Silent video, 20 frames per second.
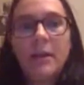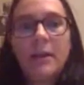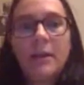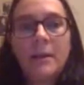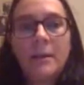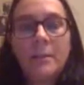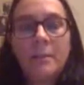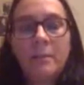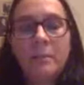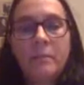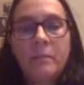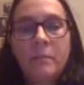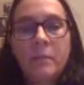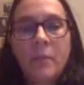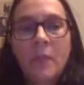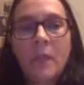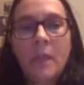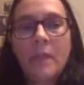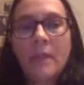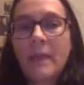
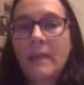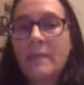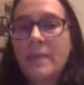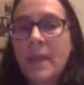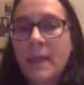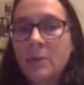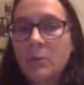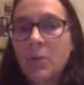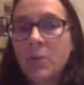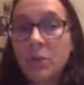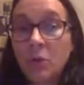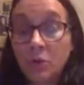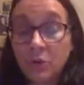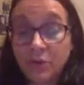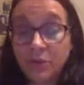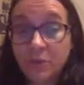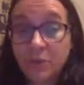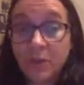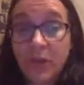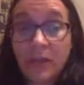Then we
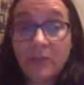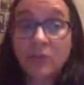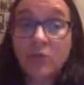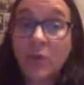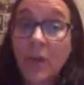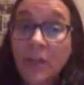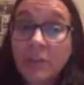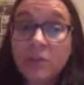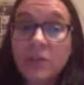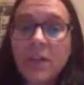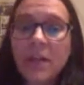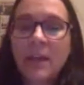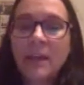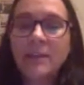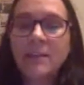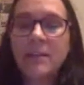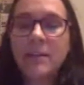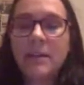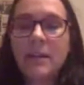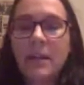also look at radio
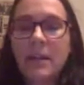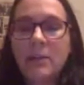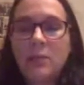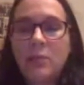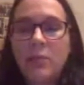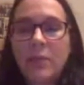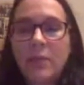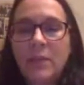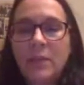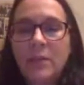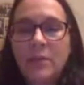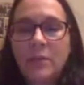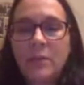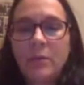data, and we